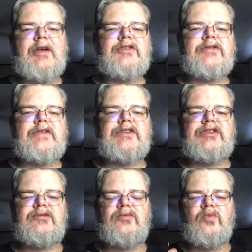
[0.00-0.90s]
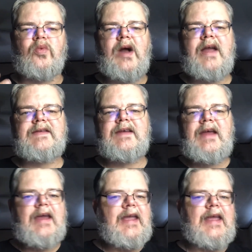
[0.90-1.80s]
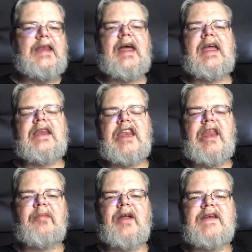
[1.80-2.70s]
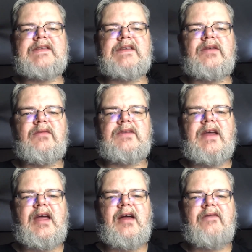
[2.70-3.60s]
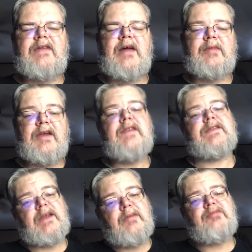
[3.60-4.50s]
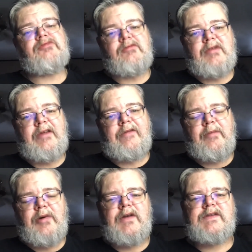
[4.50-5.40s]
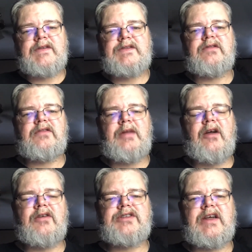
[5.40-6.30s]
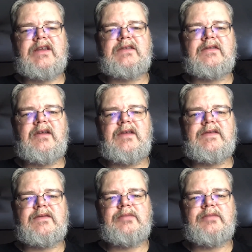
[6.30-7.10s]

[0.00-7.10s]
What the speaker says: Make sure that you write NA and any blanks that don't have that, because if the person that's doing your background check is